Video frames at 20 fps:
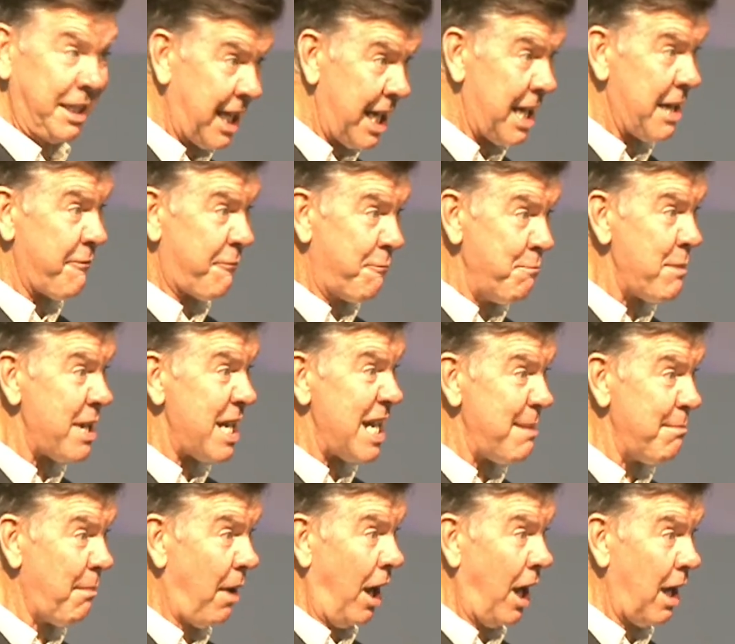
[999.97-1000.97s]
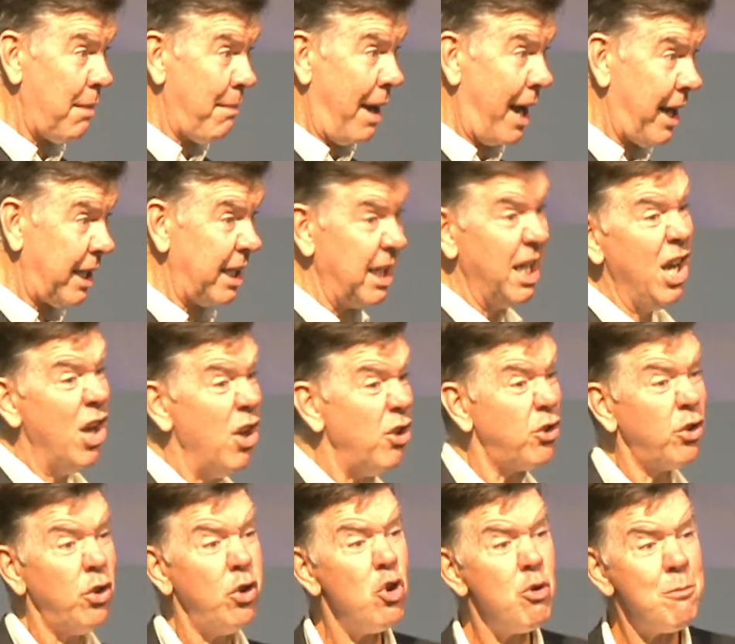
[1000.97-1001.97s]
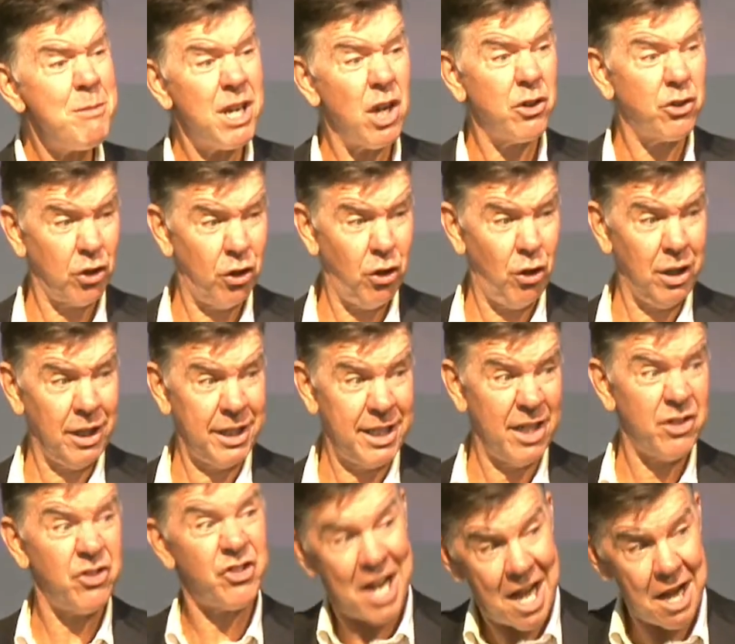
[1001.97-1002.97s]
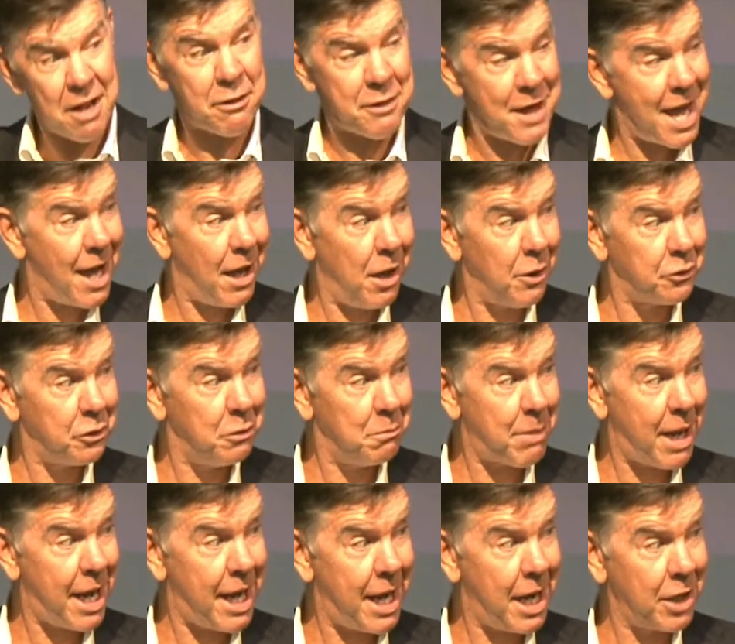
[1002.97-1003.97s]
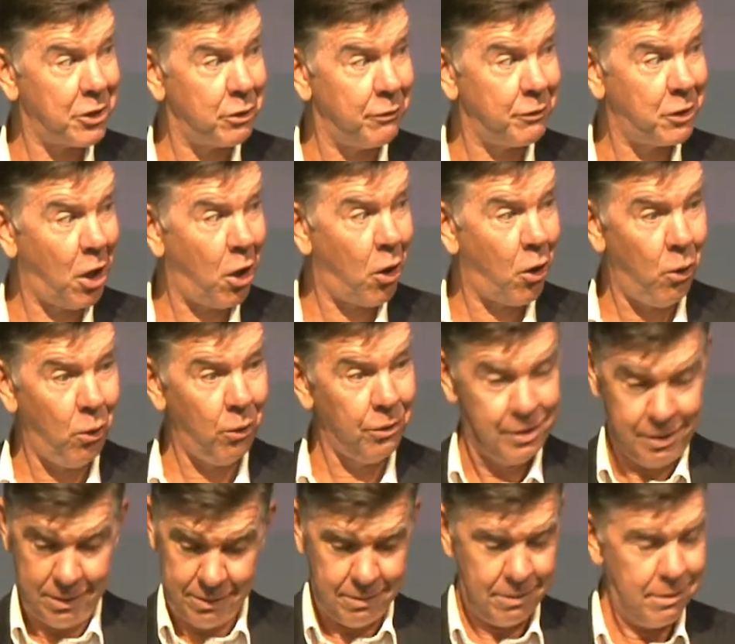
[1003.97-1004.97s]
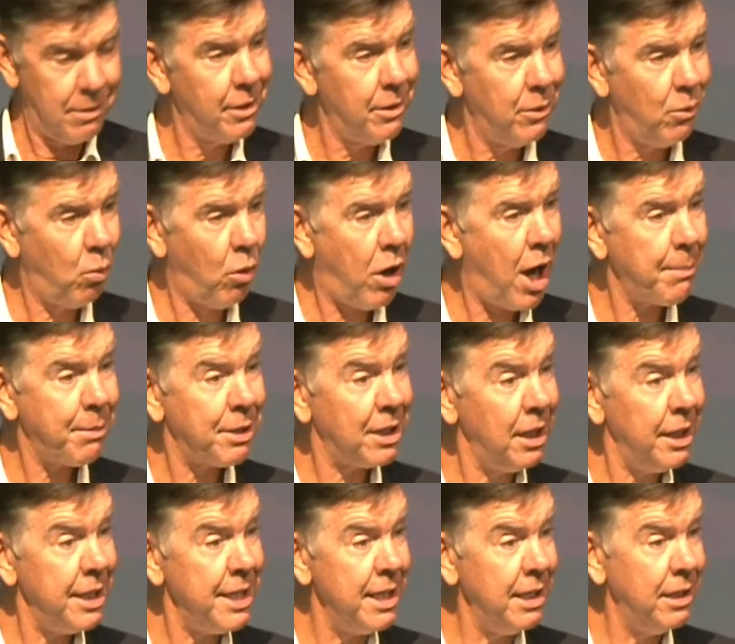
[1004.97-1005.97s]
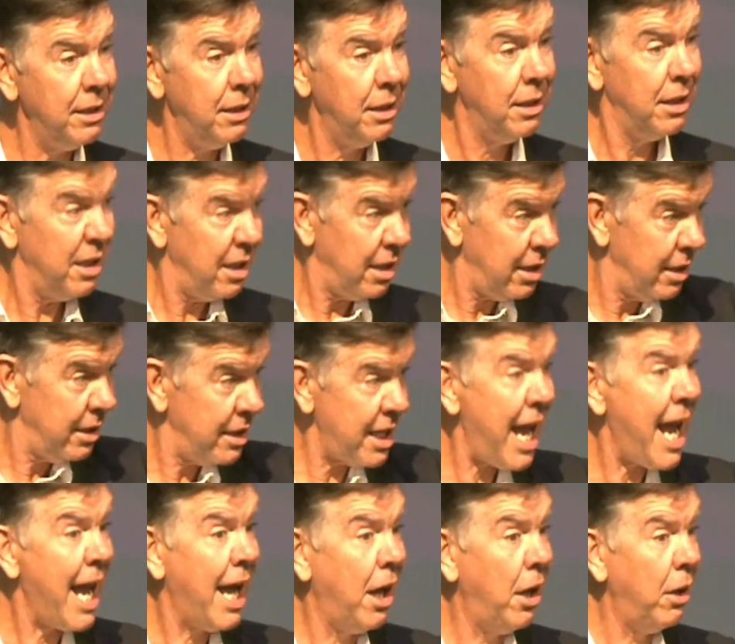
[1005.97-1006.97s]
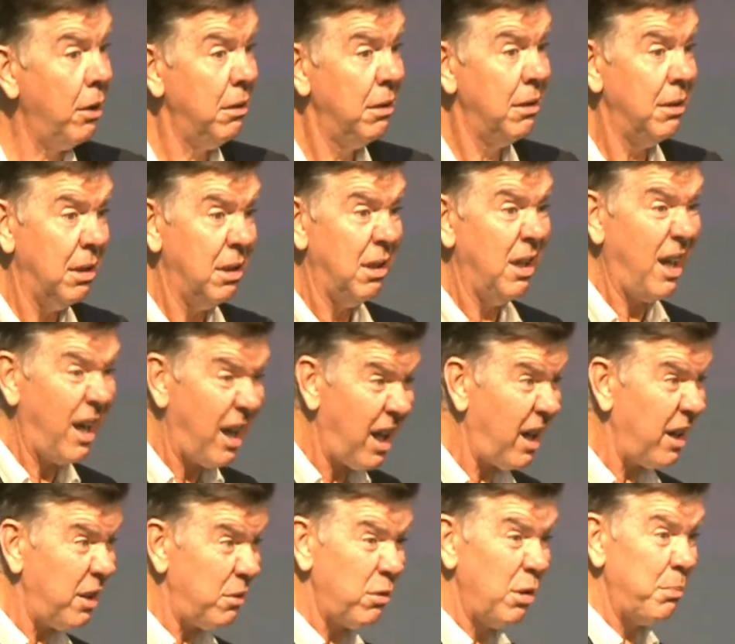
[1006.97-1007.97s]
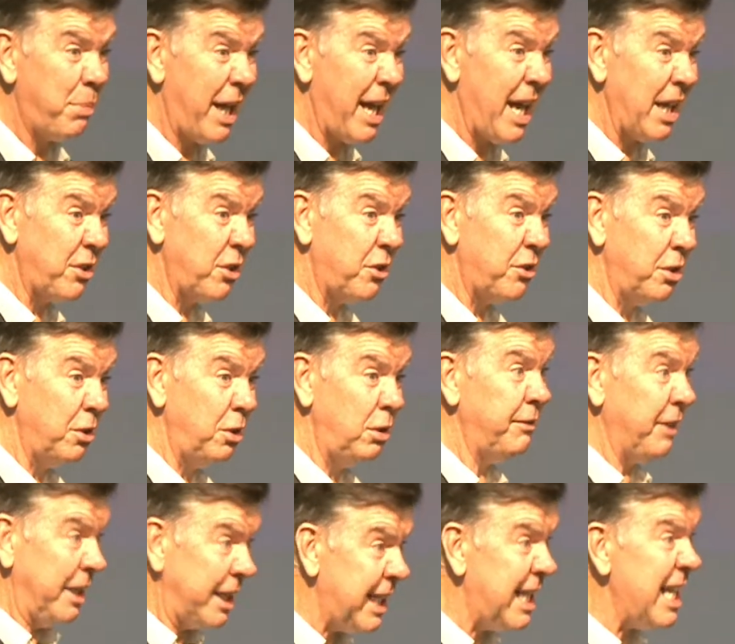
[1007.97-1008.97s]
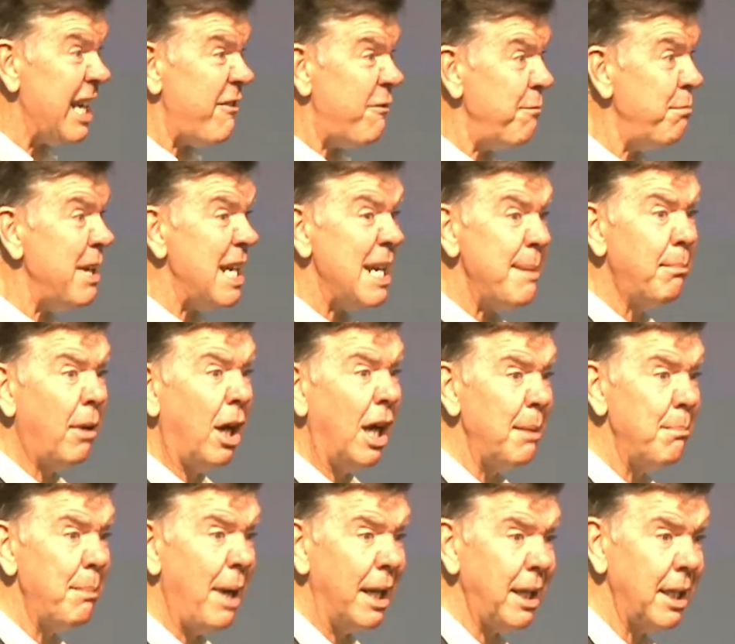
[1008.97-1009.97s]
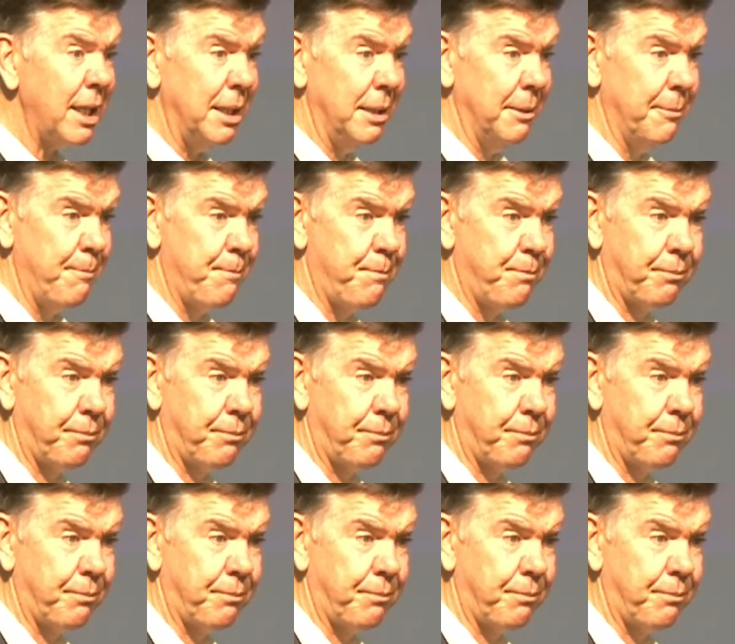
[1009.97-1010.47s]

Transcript: Give me my money. 2 minutes earlier, 10,000 bags of gold wiped clean. Now, 100 bags of silver. Give me my money.